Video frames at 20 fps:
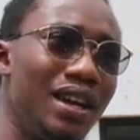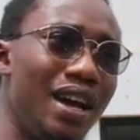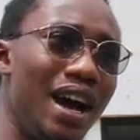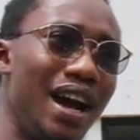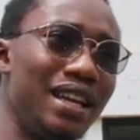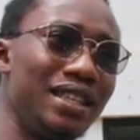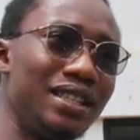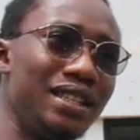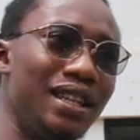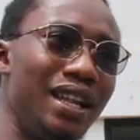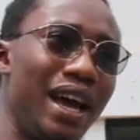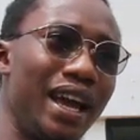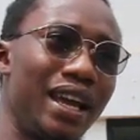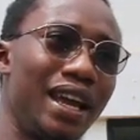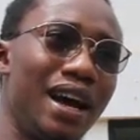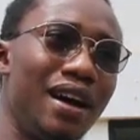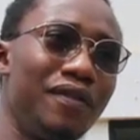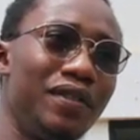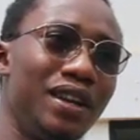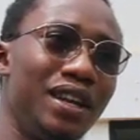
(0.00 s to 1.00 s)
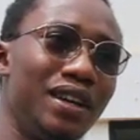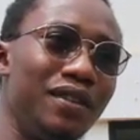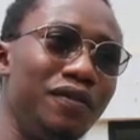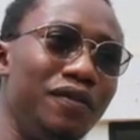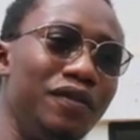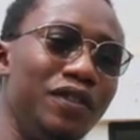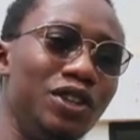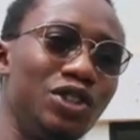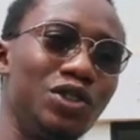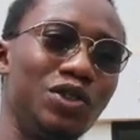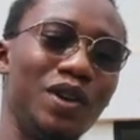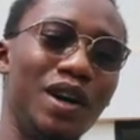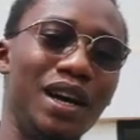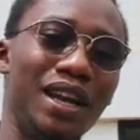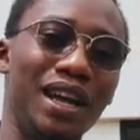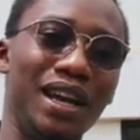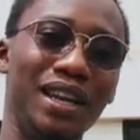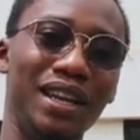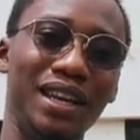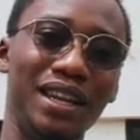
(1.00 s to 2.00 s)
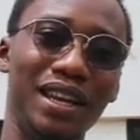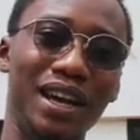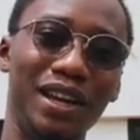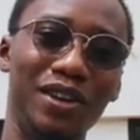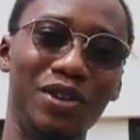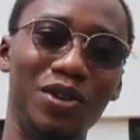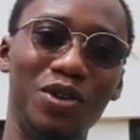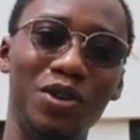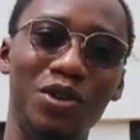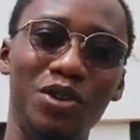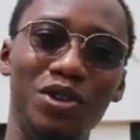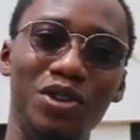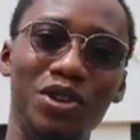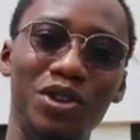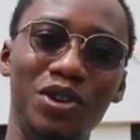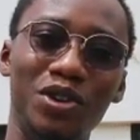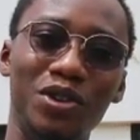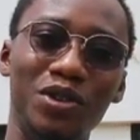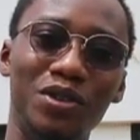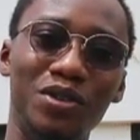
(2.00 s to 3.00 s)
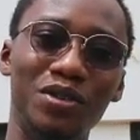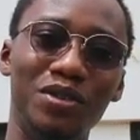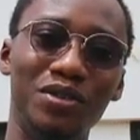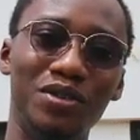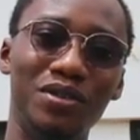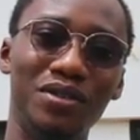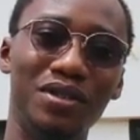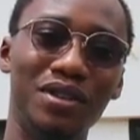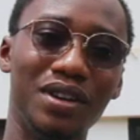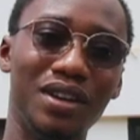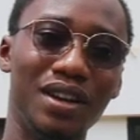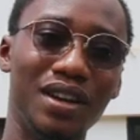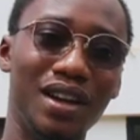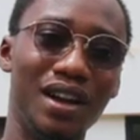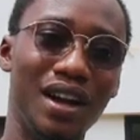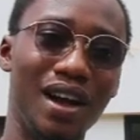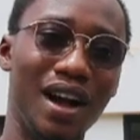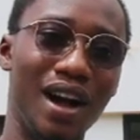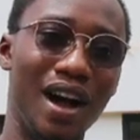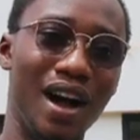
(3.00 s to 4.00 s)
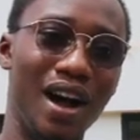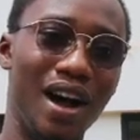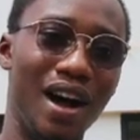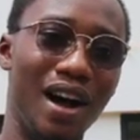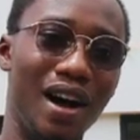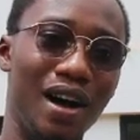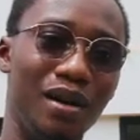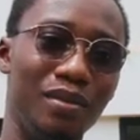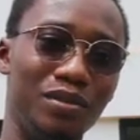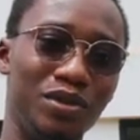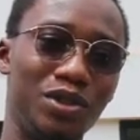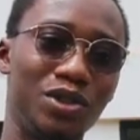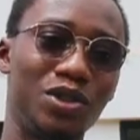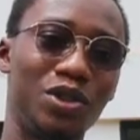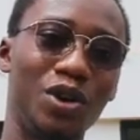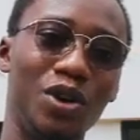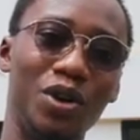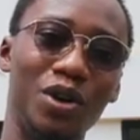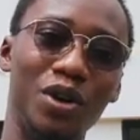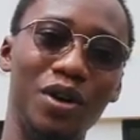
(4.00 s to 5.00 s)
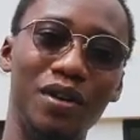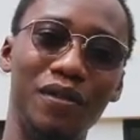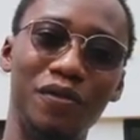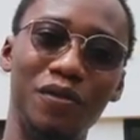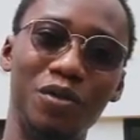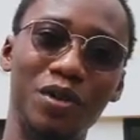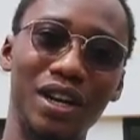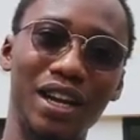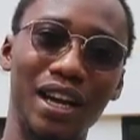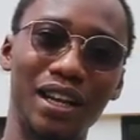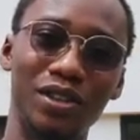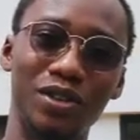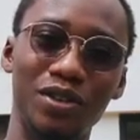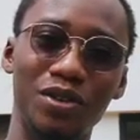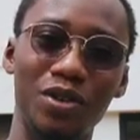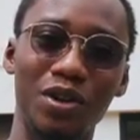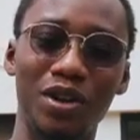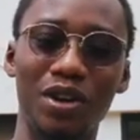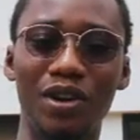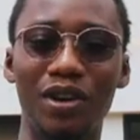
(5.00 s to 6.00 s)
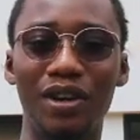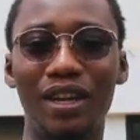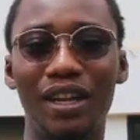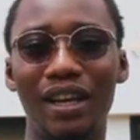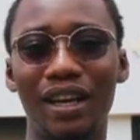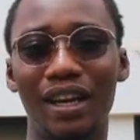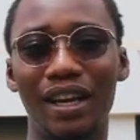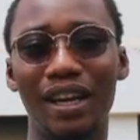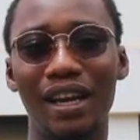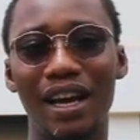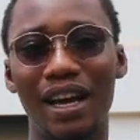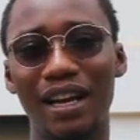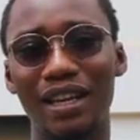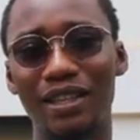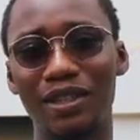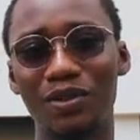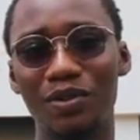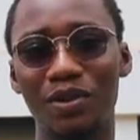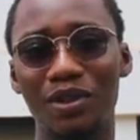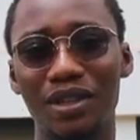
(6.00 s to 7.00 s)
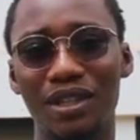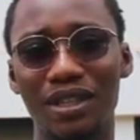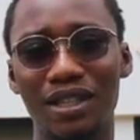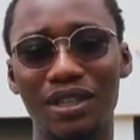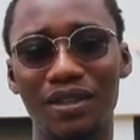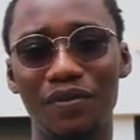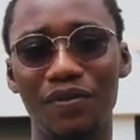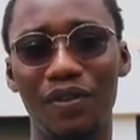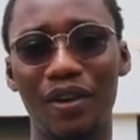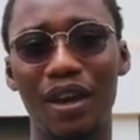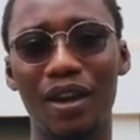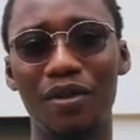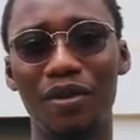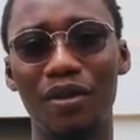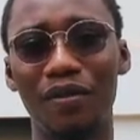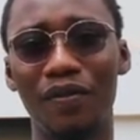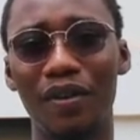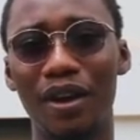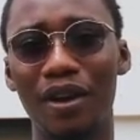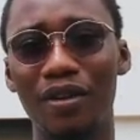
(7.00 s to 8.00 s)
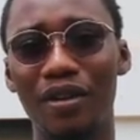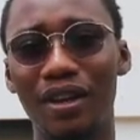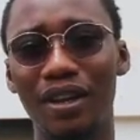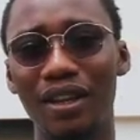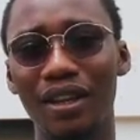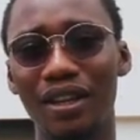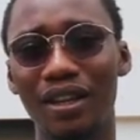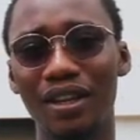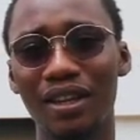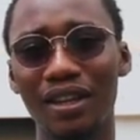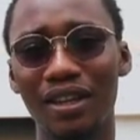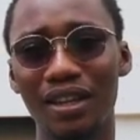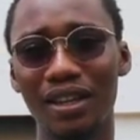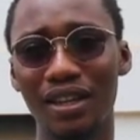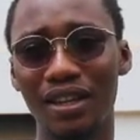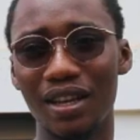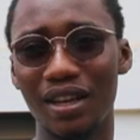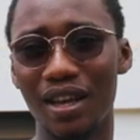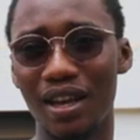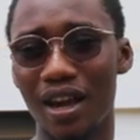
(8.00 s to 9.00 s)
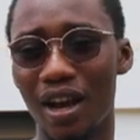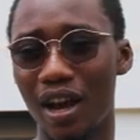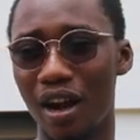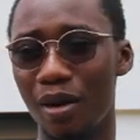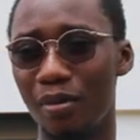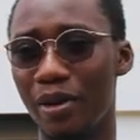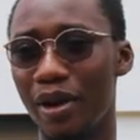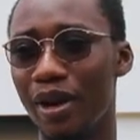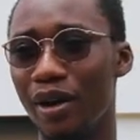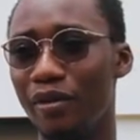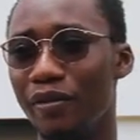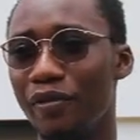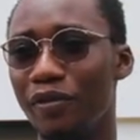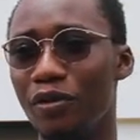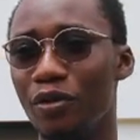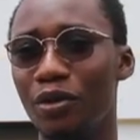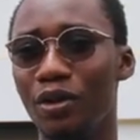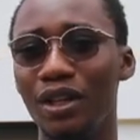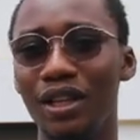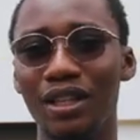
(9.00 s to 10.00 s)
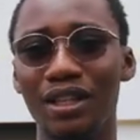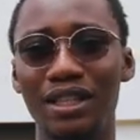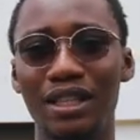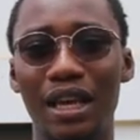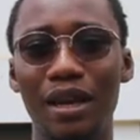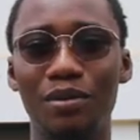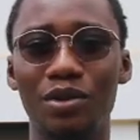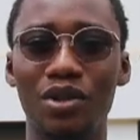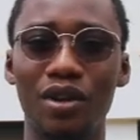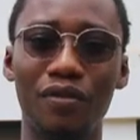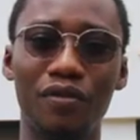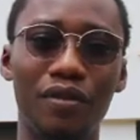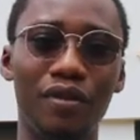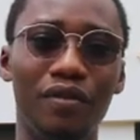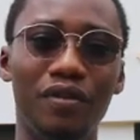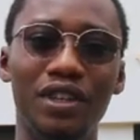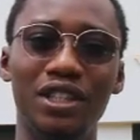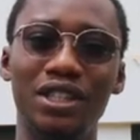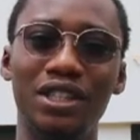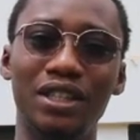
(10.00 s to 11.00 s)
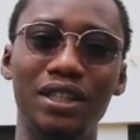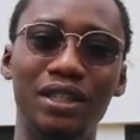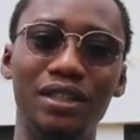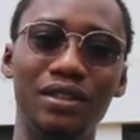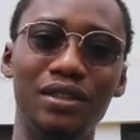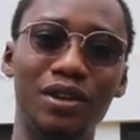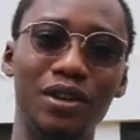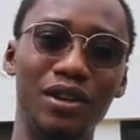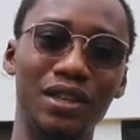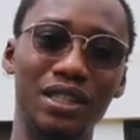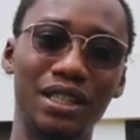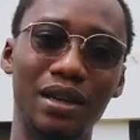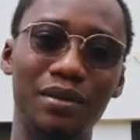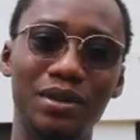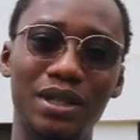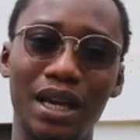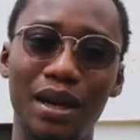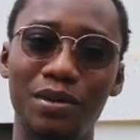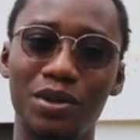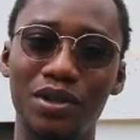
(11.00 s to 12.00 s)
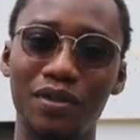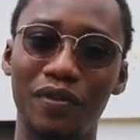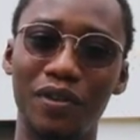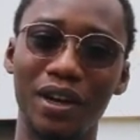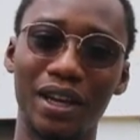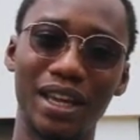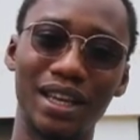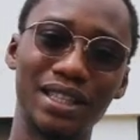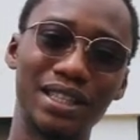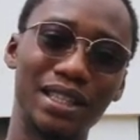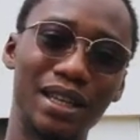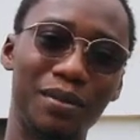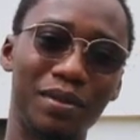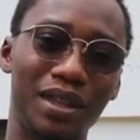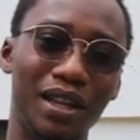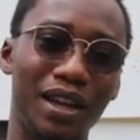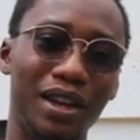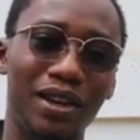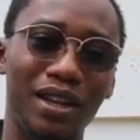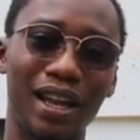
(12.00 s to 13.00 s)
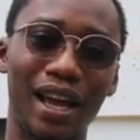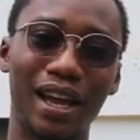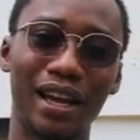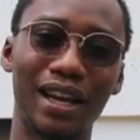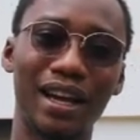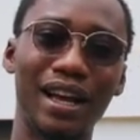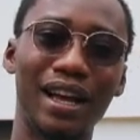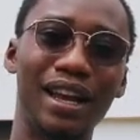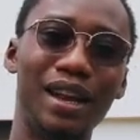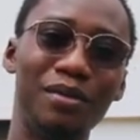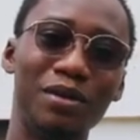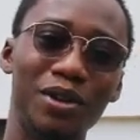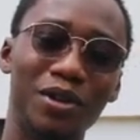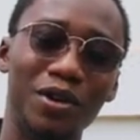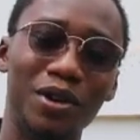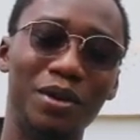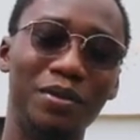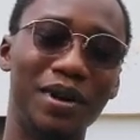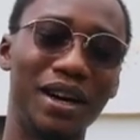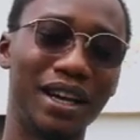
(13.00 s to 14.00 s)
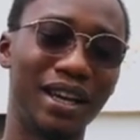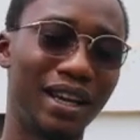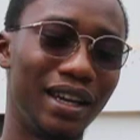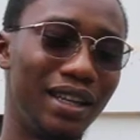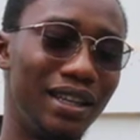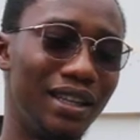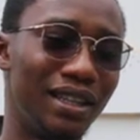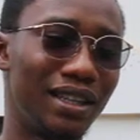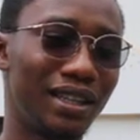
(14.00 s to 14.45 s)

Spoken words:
as in like having a visual and then an audio store of what had gone on in class was very, very helpful in terms of revision. Or sometimes you forget something, you're like, let me go back and